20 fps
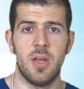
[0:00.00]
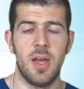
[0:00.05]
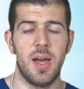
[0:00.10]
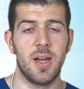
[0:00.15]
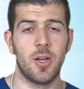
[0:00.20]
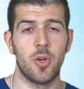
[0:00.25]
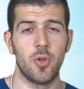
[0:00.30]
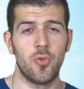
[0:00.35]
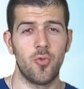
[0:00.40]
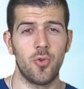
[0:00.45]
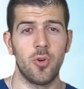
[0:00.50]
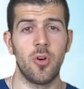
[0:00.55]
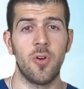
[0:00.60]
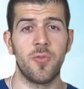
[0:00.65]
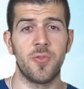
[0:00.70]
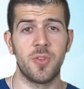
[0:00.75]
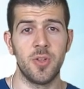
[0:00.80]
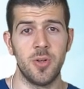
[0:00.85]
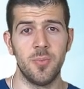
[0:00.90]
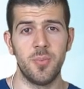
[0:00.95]
A good rule
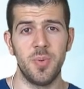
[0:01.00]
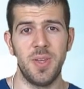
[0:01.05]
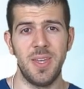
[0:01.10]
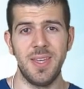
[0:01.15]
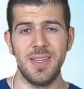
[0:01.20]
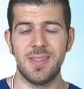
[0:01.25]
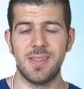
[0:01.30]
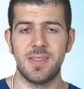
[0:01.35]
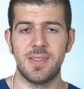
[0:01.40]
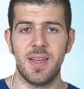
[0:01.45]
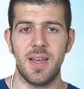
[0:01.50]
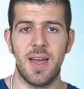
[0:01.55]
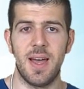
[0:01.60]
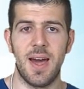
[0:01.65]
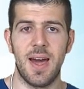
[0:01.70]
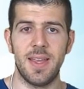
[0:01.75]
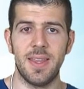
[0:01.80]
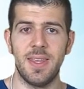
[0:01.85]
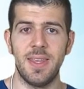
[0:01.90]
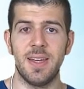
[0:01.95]
of thumb is
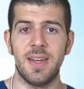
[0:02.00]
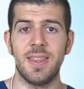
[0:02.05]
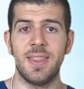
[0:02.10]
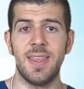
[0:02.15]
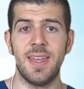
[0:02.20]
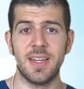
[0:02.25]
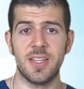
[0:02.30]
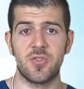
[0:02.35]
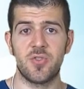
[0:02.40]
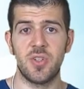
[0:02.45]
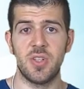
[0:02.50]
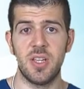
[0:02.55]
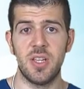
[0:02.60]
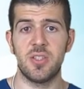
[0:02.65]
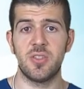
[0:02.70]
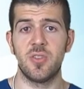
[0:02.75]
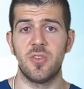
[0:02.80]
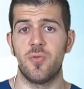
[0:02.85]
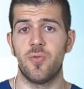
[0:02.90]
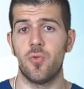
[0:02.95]
adding an extra
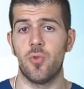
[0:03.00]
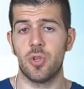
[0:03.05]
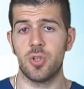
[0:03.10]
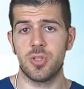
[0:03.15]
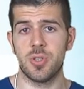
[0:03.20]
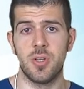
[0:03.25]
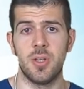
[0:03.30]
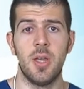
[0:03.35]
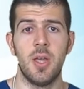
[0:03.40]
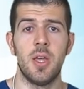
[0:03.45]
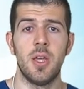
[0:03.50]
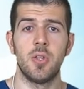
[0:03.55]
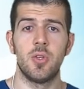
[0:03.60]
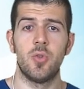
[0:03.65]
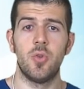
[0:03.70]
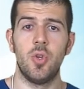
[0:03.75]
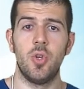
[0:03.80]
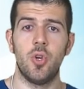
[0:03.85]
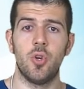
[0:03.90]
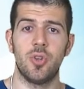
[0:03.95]
liter of water
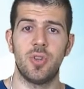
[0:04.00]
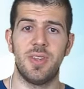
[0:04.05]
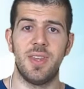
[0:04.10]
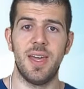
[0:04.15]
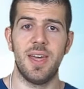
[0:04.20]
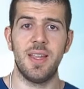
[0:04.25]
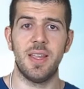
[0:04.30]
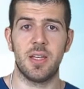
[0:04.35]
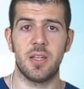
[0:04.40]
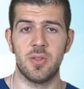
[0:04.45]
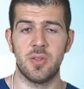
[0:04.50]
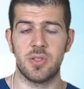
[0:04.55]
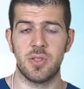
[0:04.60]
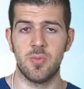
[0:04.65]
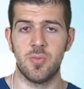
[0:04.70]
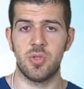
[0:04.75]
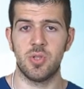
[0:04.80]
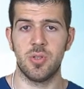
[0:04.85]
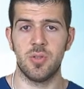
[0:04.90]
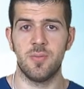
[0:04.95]
to your daily
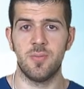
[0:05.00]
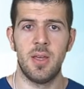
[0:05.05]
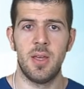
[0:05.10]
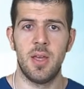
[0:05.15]
consumption.